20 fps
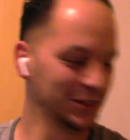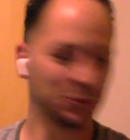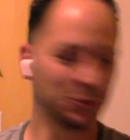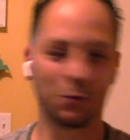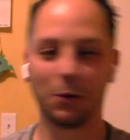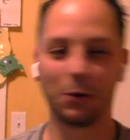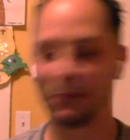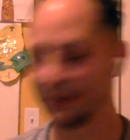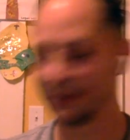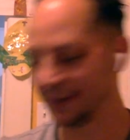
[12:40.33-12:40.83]
Just
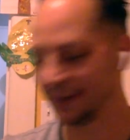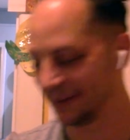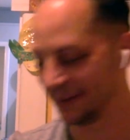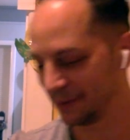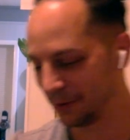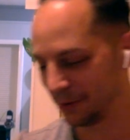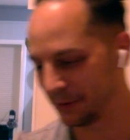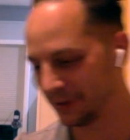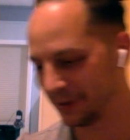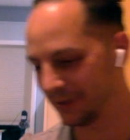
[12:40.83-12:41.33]
roll with
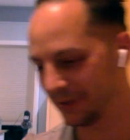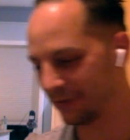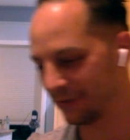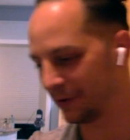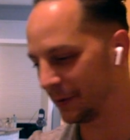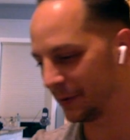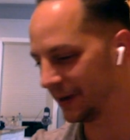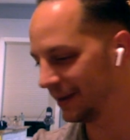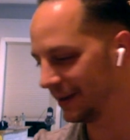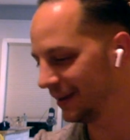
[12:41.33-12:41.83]
it
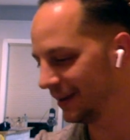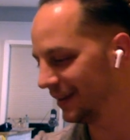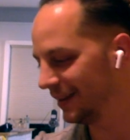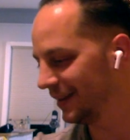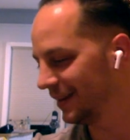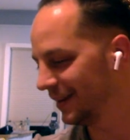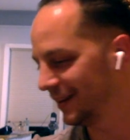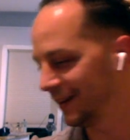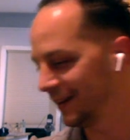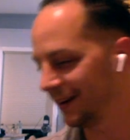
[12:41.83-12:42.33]
for me.
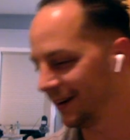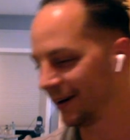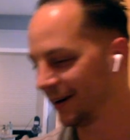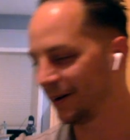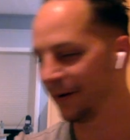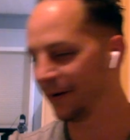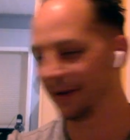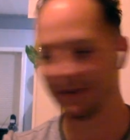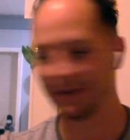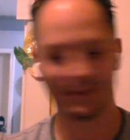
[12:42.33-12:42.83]

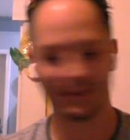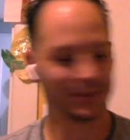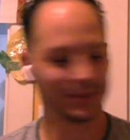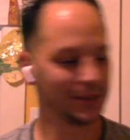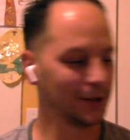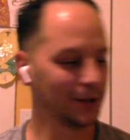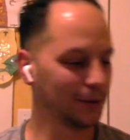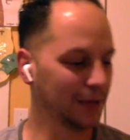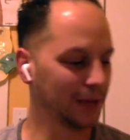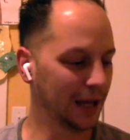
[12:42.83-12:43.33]
All right,
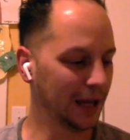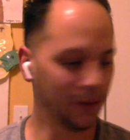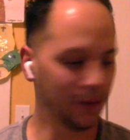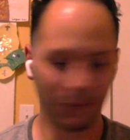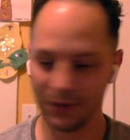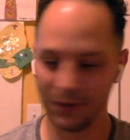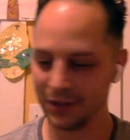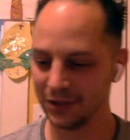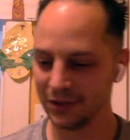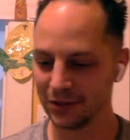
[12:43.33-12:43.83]
so that
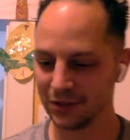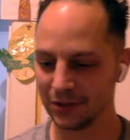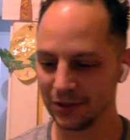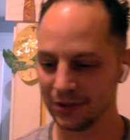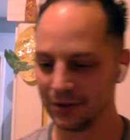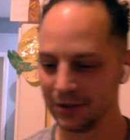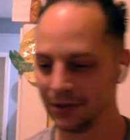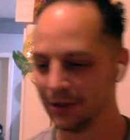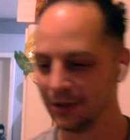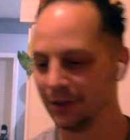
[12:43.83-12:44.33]

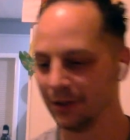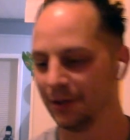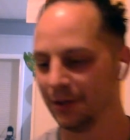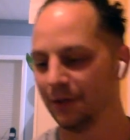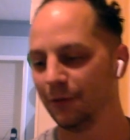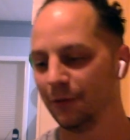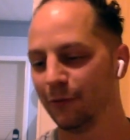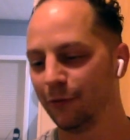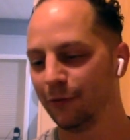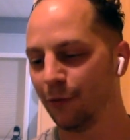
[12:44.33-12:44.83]
was
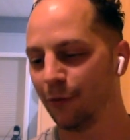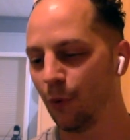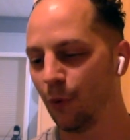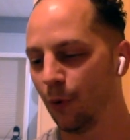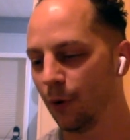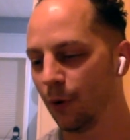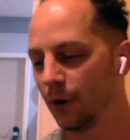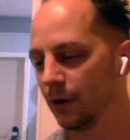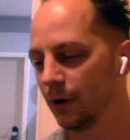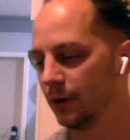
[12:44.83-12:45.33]

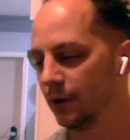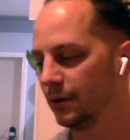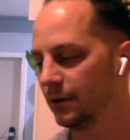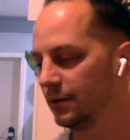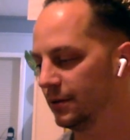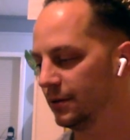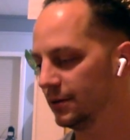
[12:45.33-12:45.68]
four.